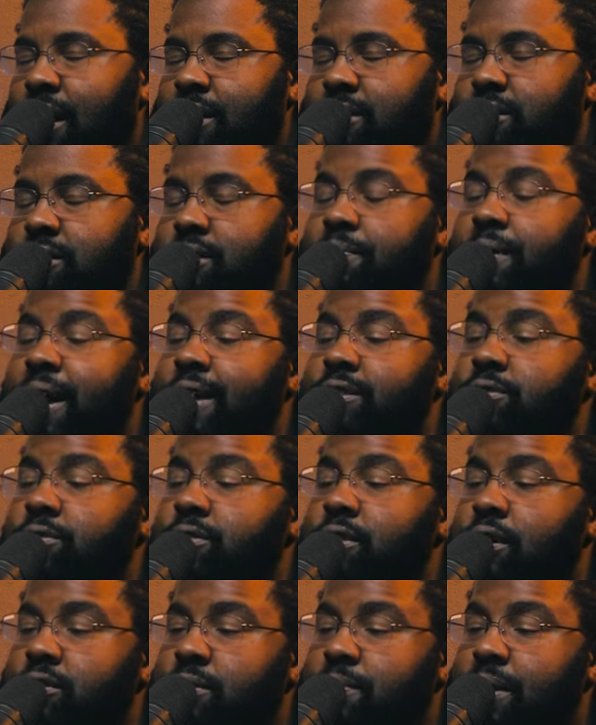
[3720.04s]
to the pastor who
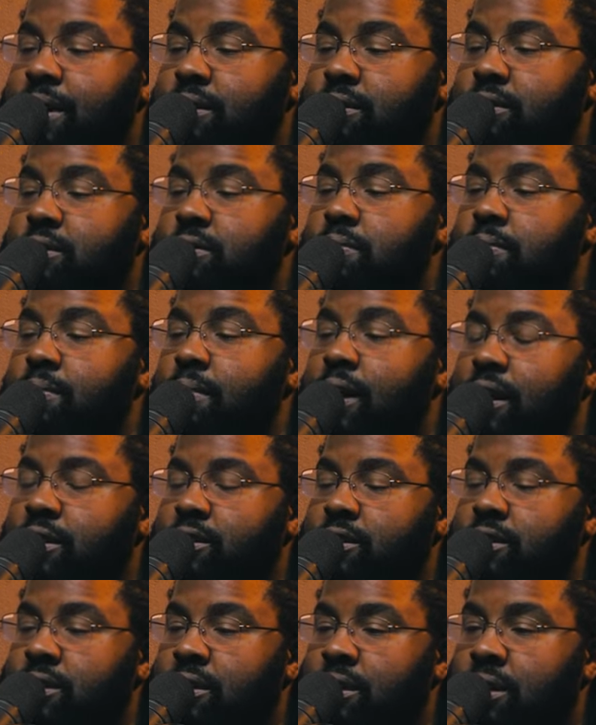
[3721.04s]
talks about it too
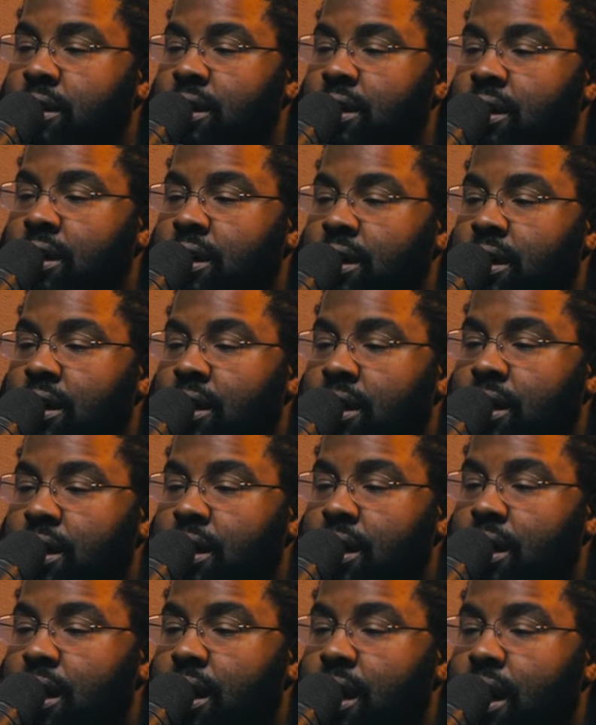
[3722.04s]
much,
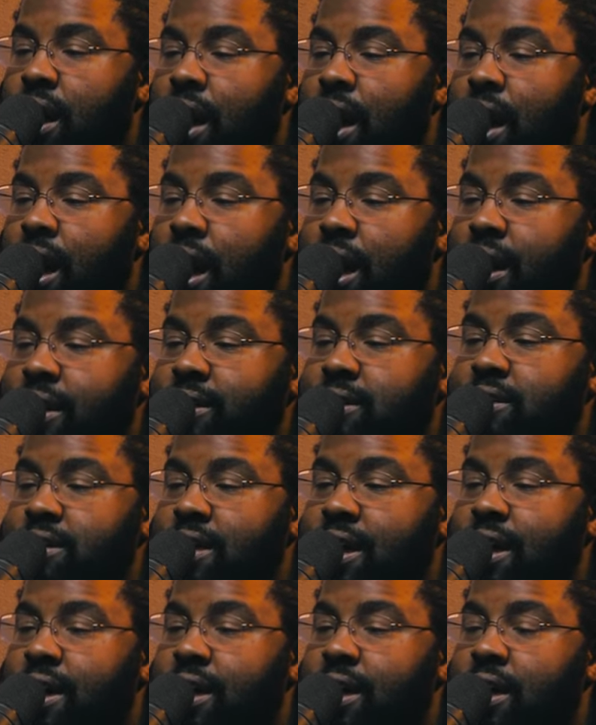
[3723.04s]
I'd
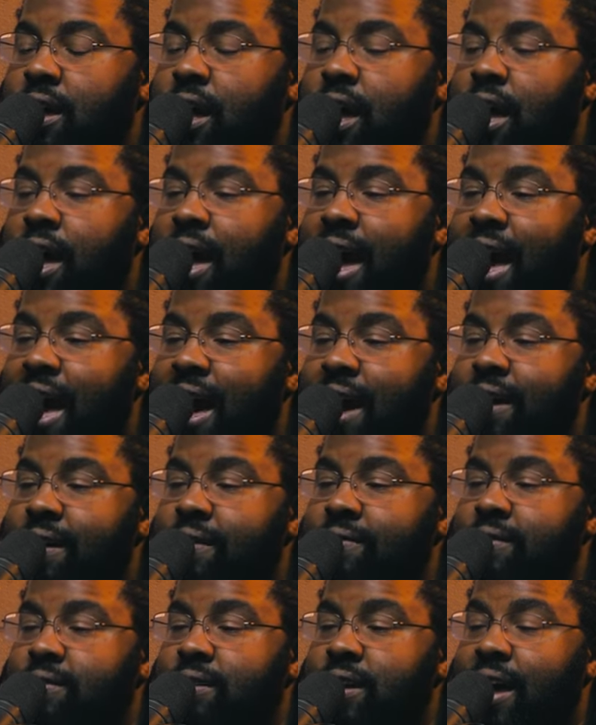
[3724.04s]
say
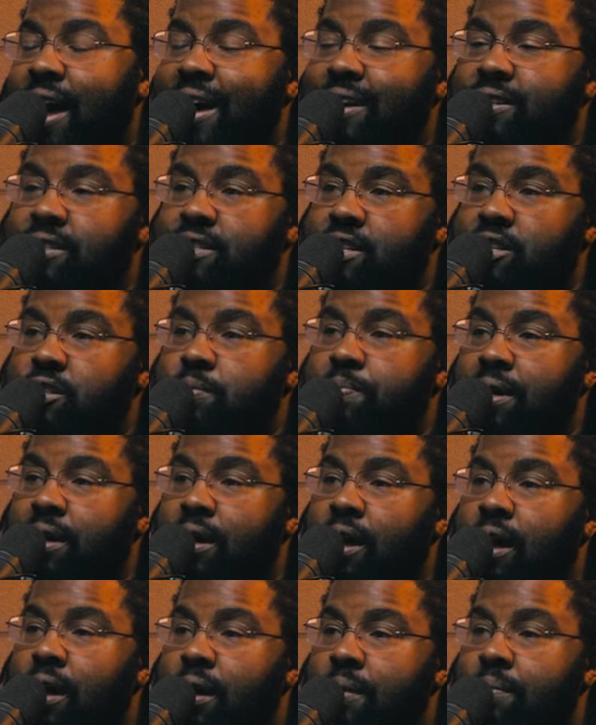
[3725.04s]
has has this
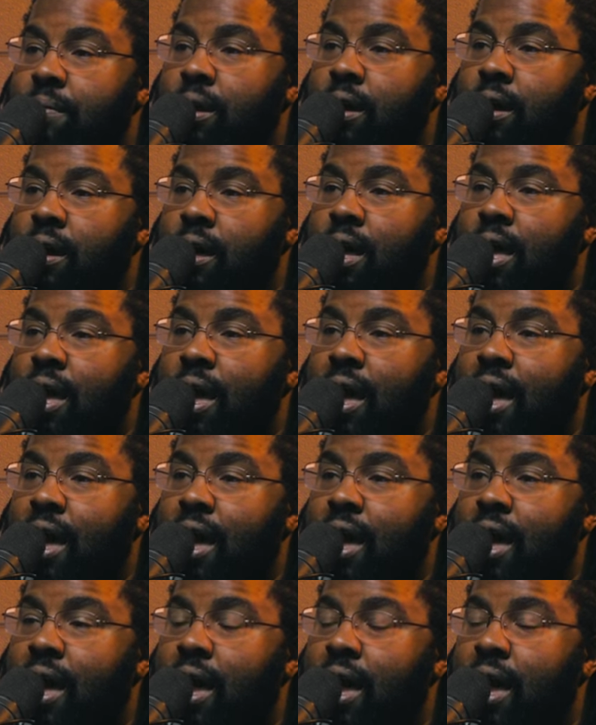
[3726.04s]
become
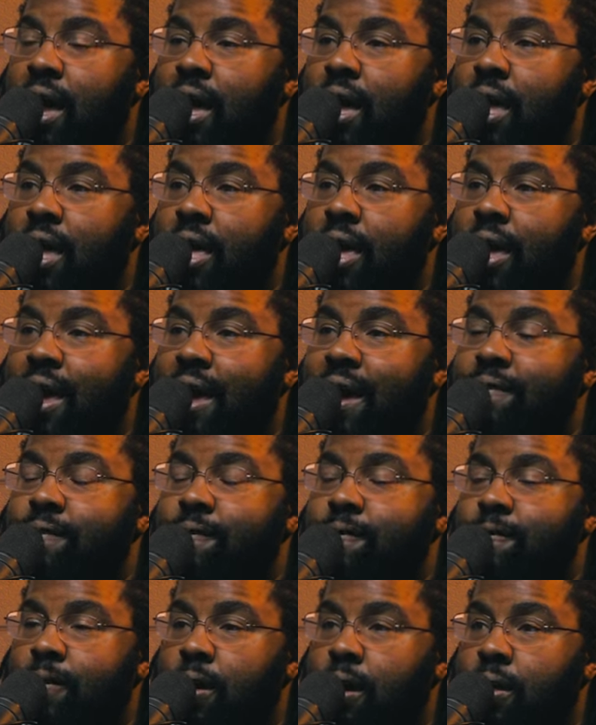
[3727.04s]
a
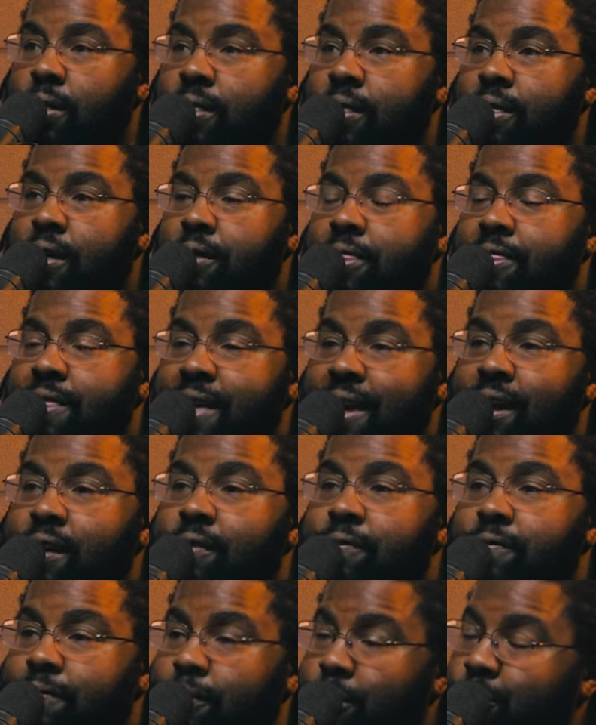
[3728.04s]
the thing of
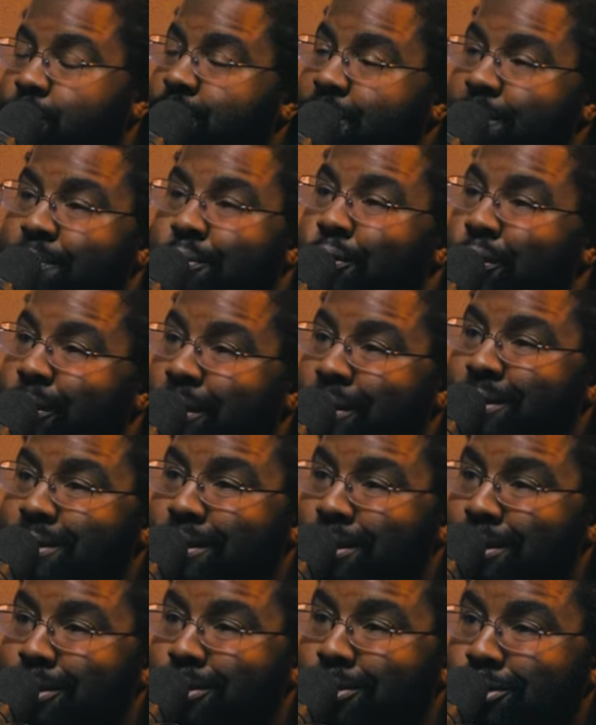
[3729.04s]
first importance
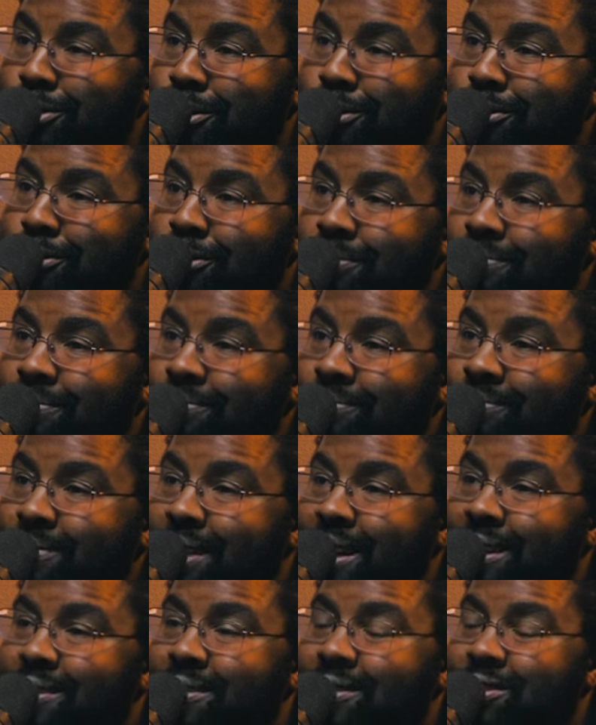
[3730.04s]
in your church mm -hmm.
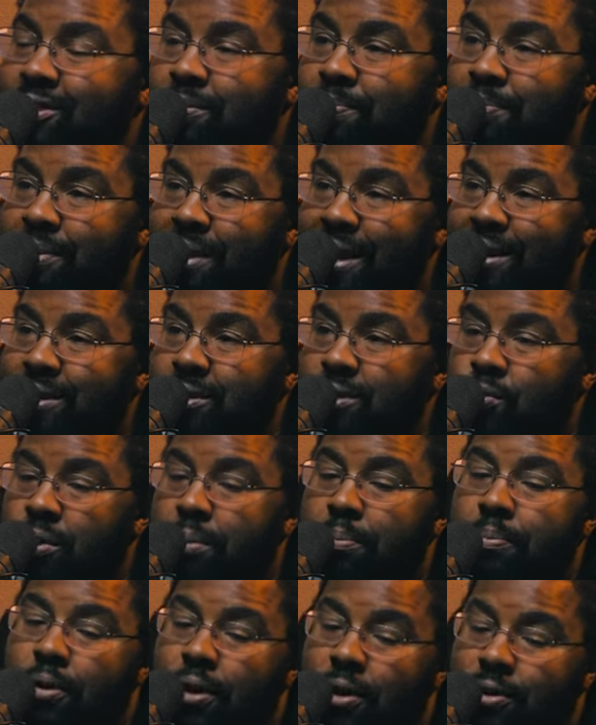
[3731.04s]
that has displaced what
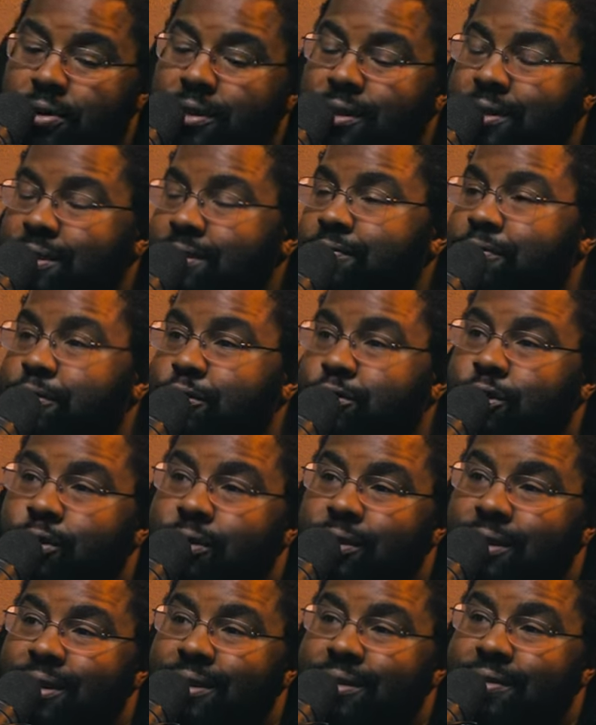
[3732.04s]
Paul says in 1
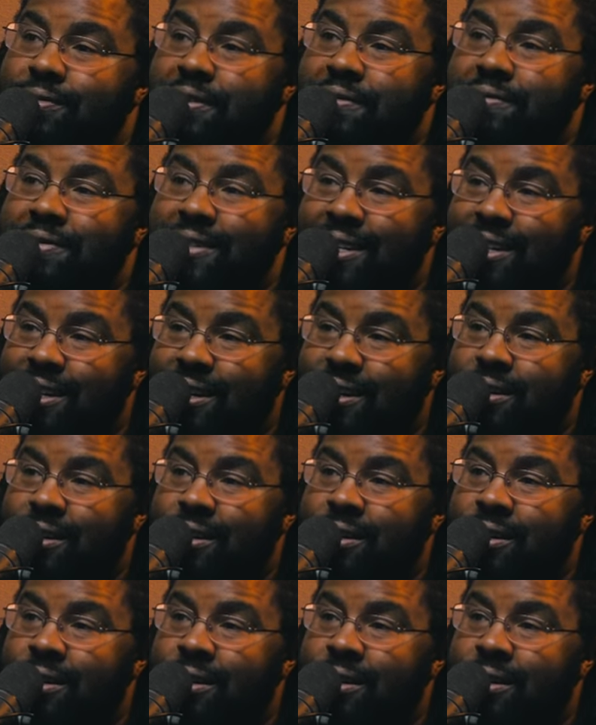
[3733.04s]
Corinthians 15